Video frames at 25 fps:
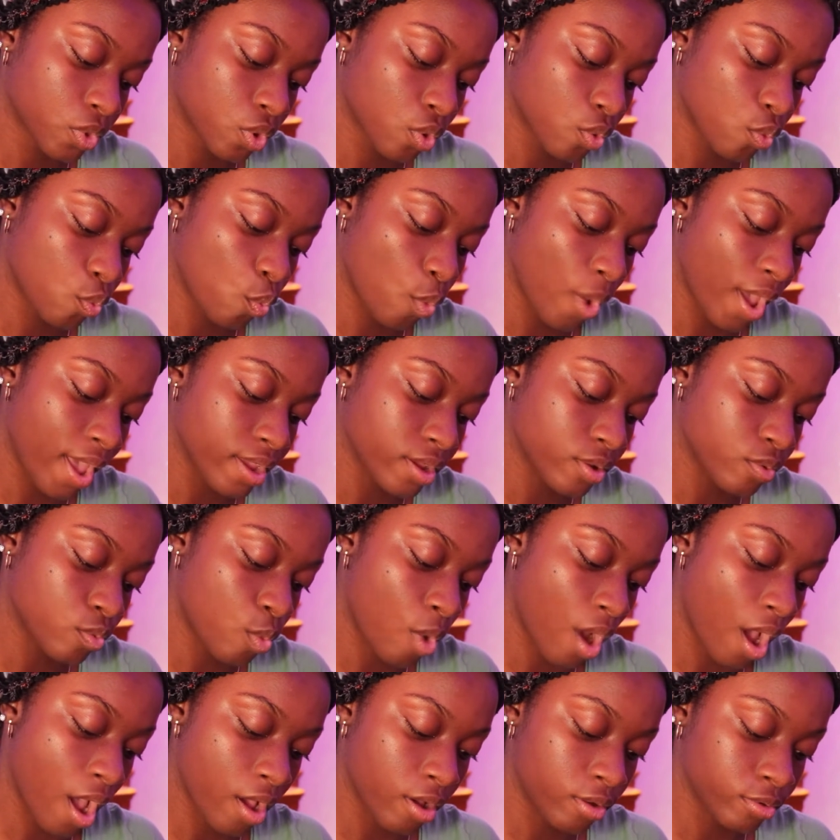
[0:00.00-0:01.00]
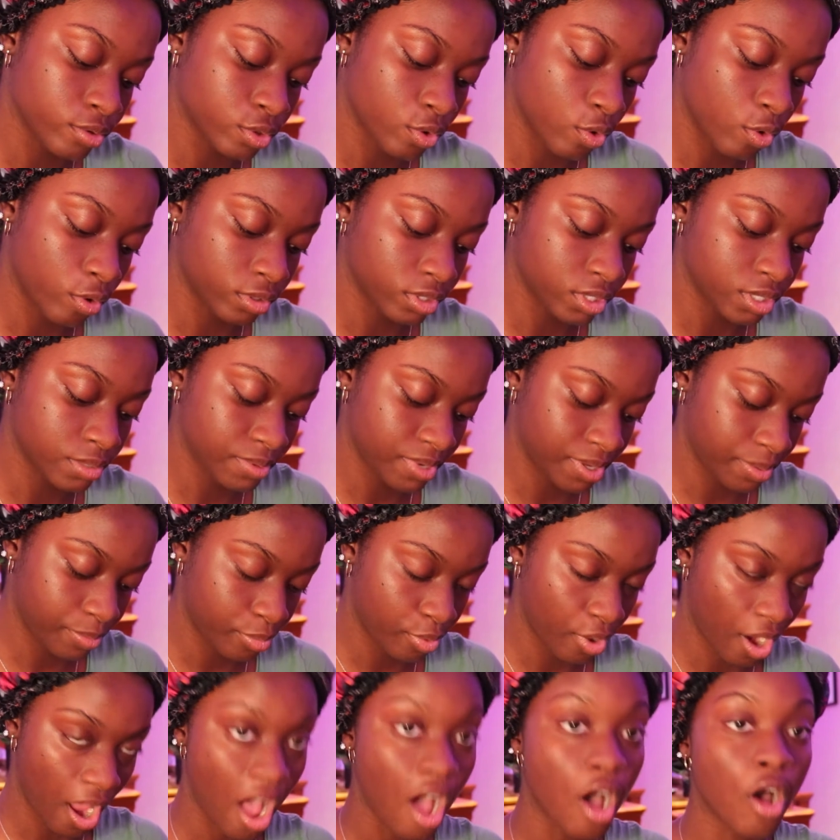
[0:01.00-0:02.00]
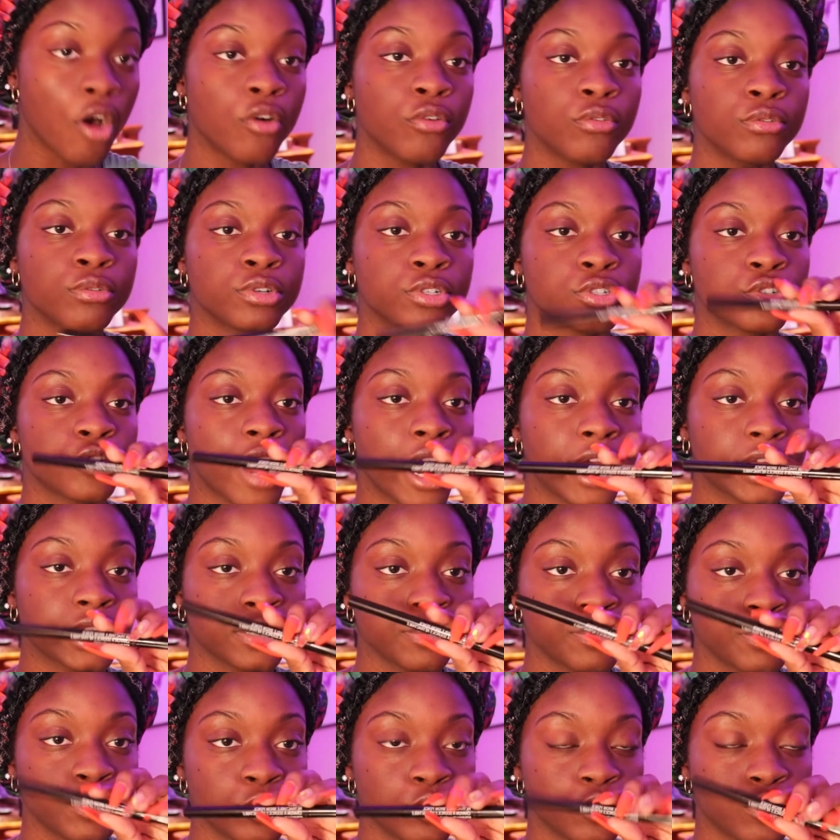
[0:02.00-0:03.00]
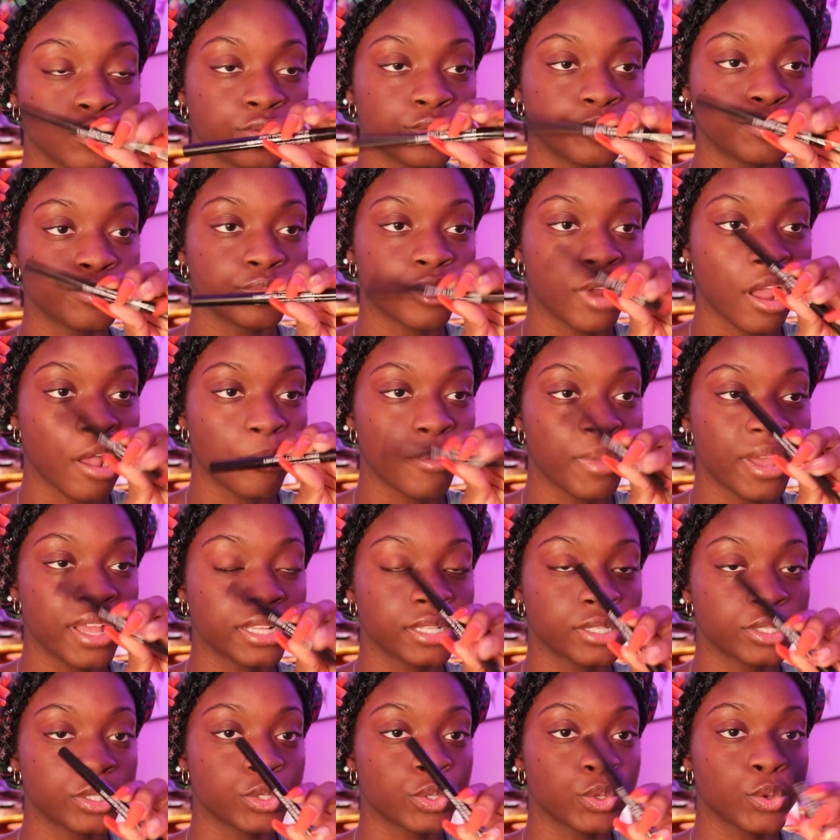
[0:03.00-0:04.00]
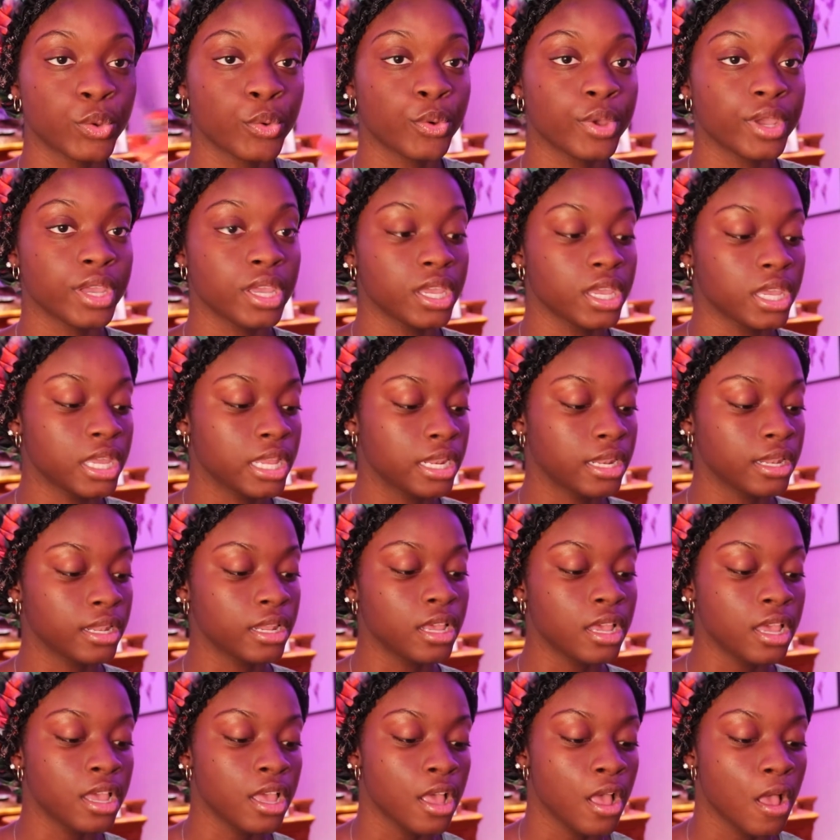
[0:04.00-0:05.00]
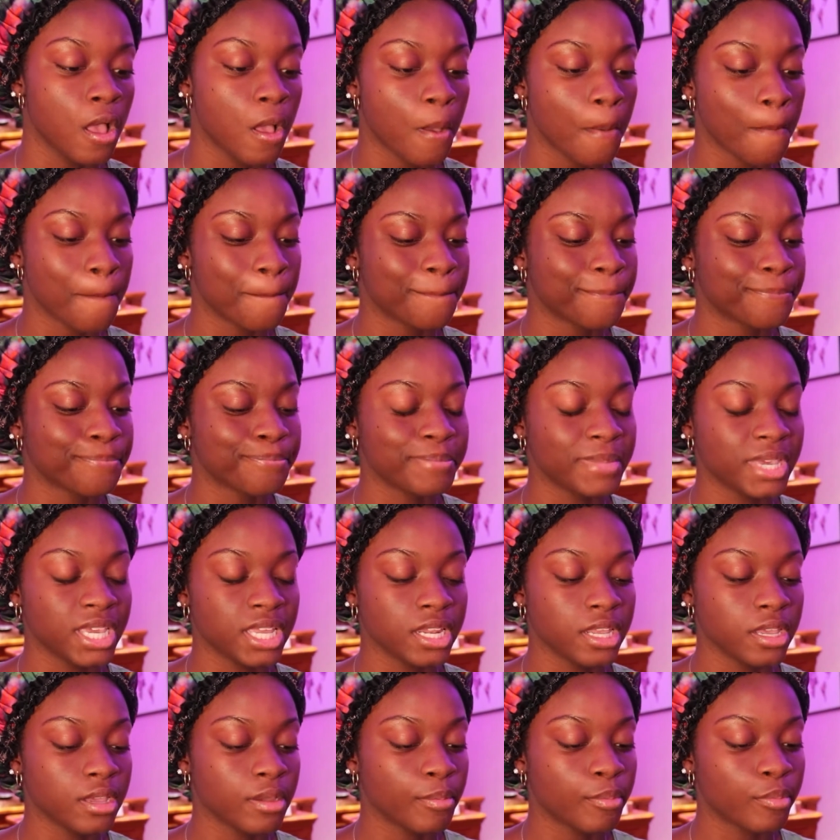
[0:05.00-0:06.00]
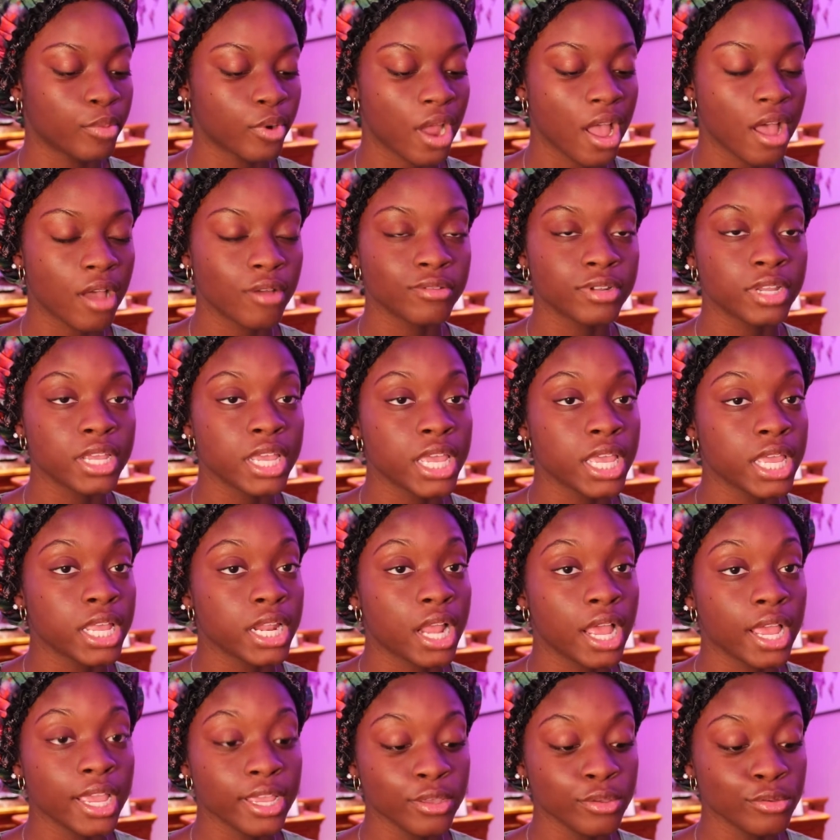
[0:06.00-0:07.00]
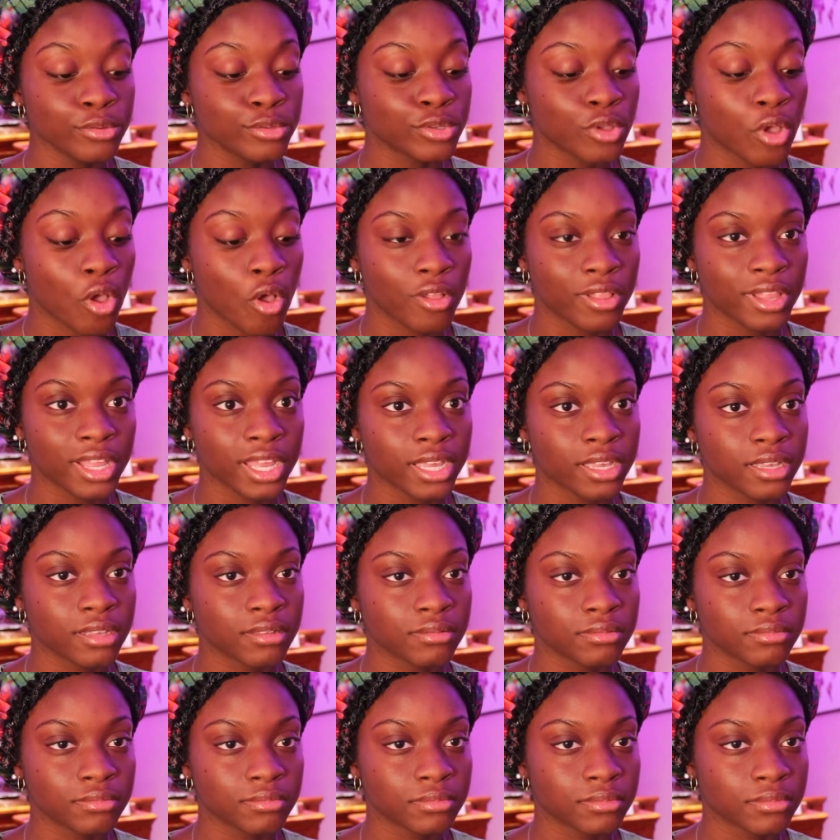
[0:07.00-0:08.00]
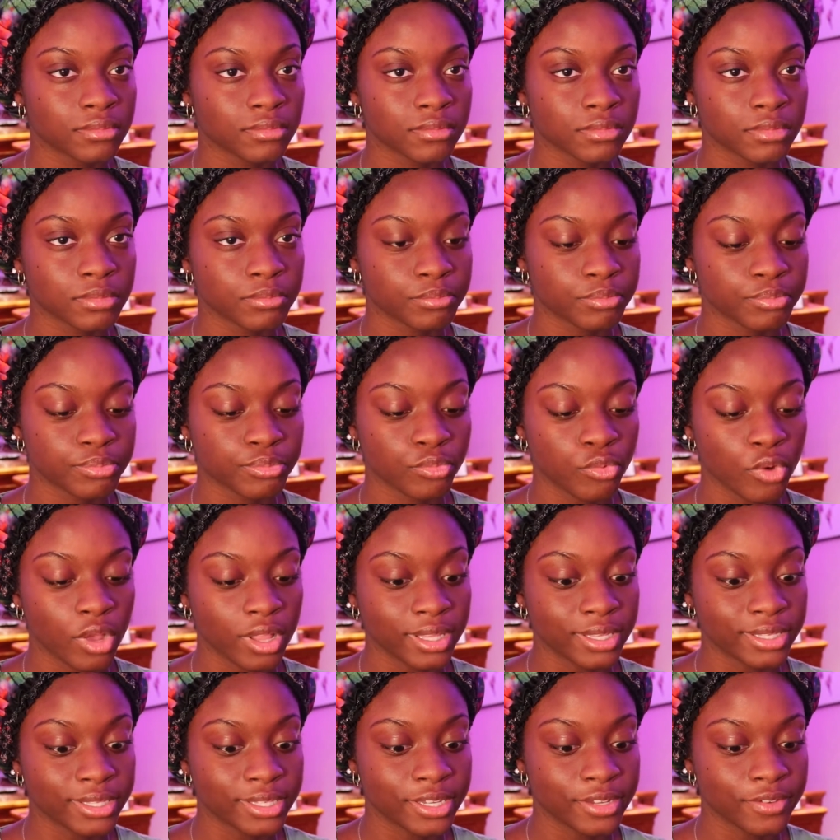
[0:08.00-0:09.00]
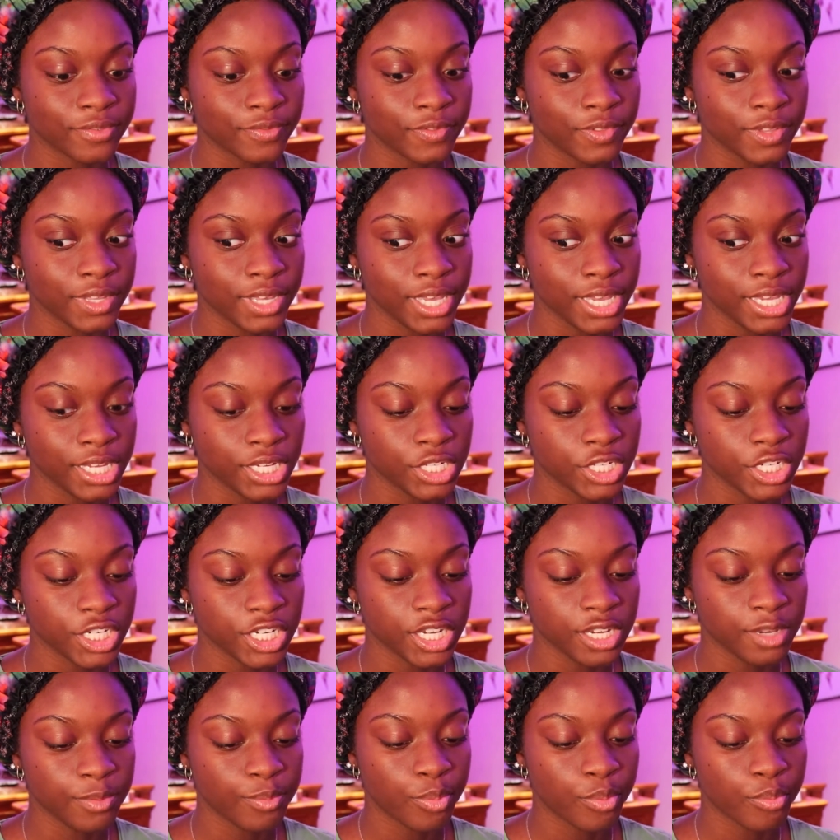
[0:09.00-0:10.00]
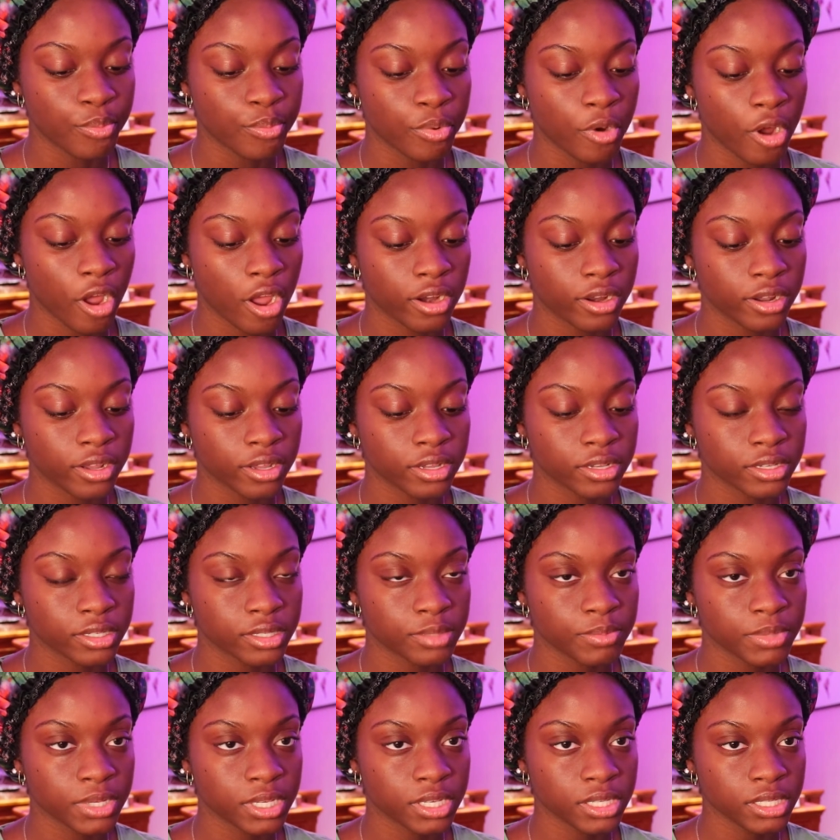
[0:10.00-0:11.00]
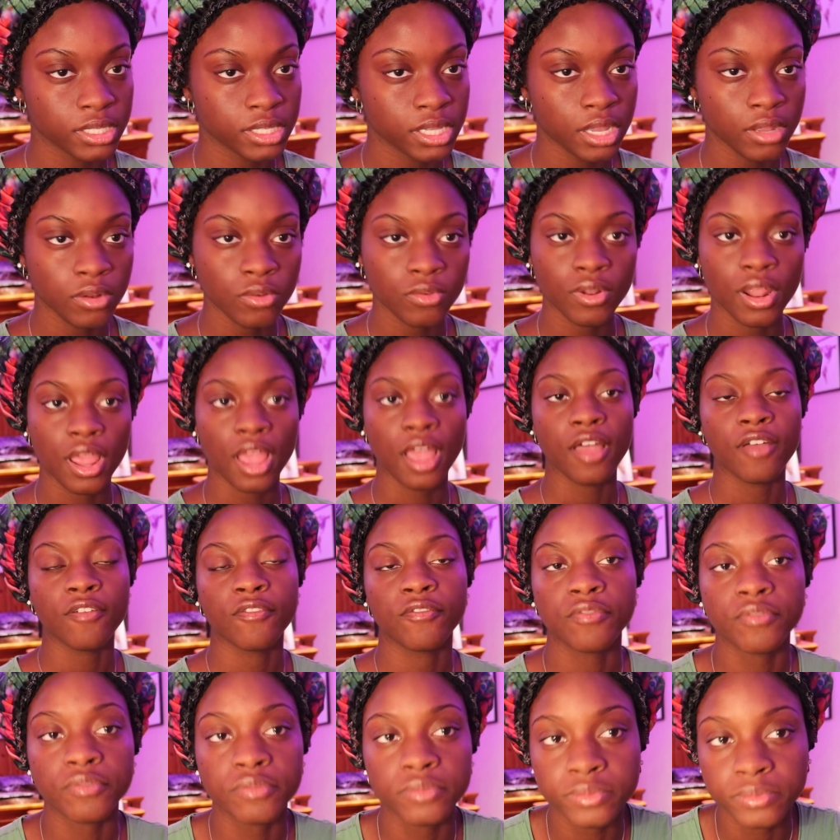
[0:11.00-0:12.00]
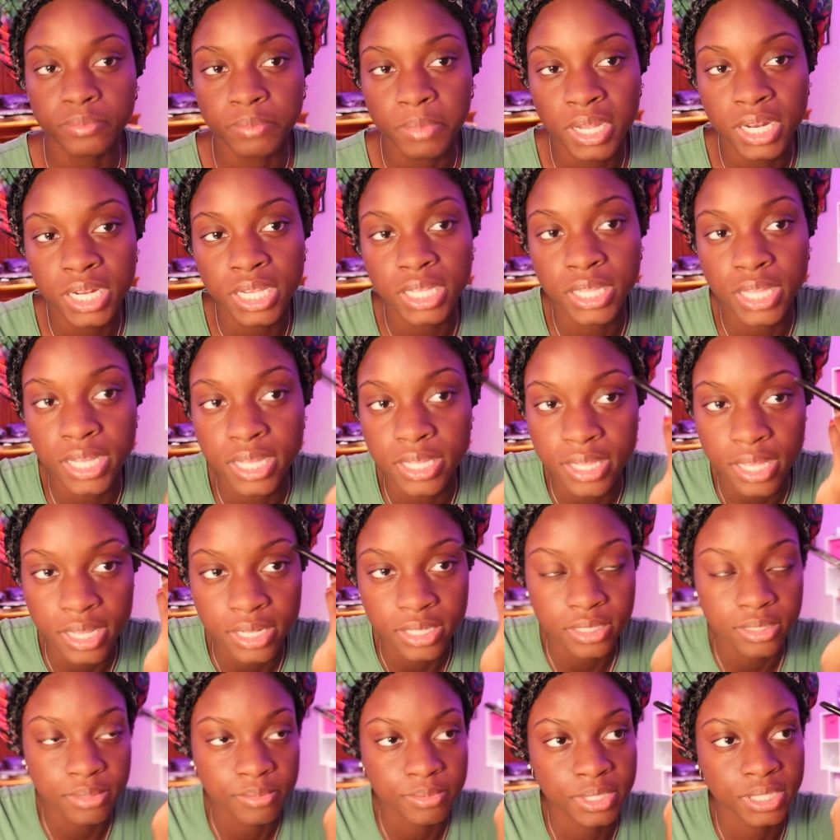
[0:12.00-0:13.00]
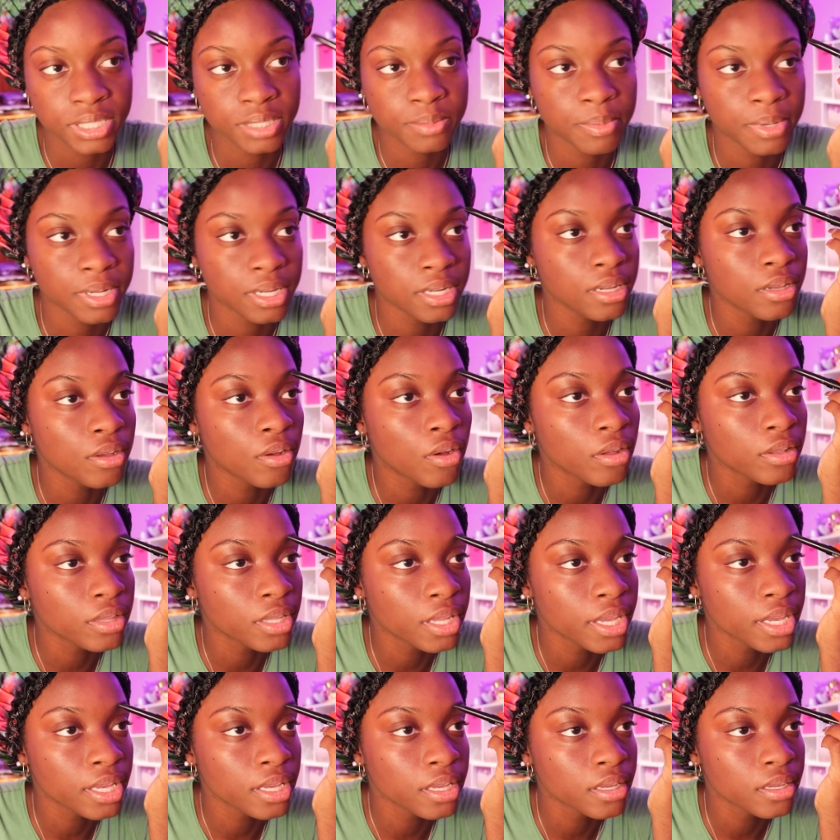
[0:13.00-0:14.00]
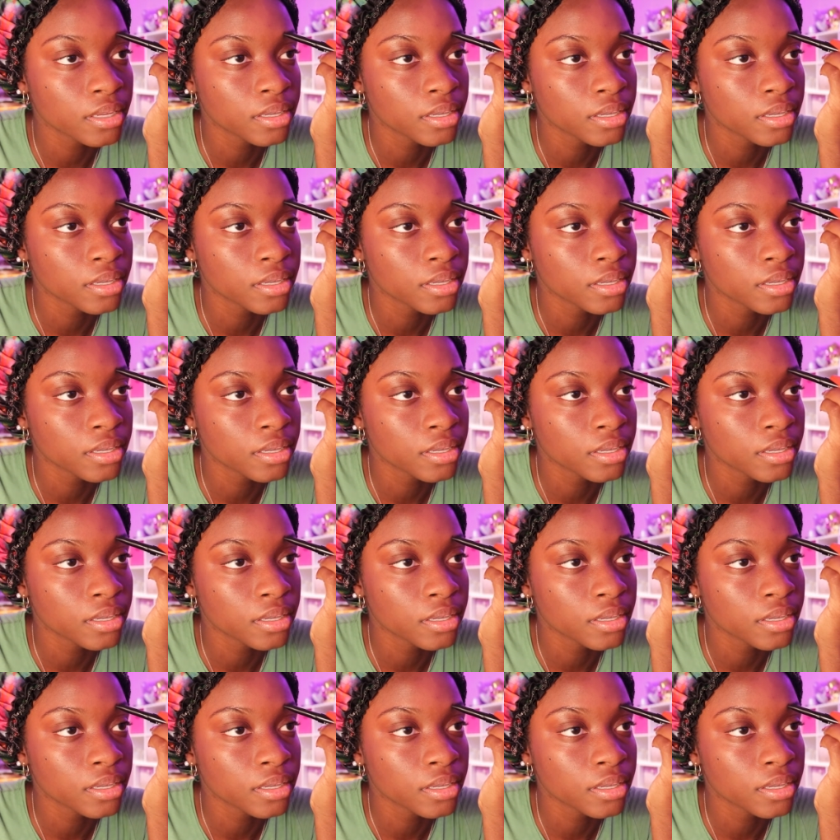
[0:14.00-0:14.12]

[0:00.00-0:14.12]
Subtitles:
Wet n Wild Ultimate Brow Retractable Brow Pencil in medium brown. I use all like relatively cheap products because I don't have money like that to be spending on like